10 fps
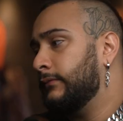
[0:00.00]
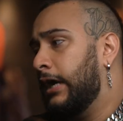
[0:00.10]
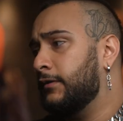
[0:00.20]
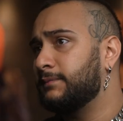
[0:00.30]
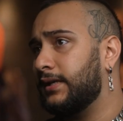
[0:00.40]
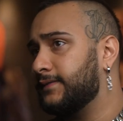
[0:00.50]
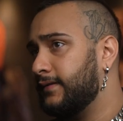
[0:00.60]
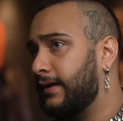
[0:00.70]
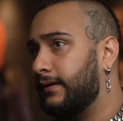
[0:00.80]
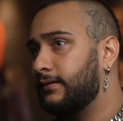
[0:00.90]
I was blessed
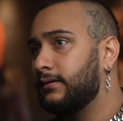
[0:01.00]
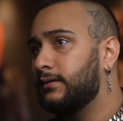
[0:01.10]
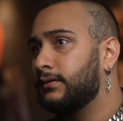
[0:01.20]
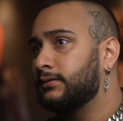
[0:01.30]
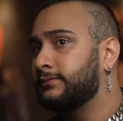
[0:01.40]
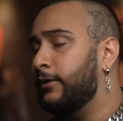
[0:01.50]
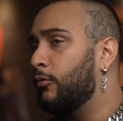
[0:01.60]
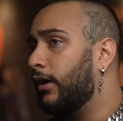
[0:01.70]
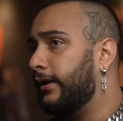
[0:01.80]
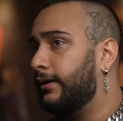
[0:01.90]
for that. They wanted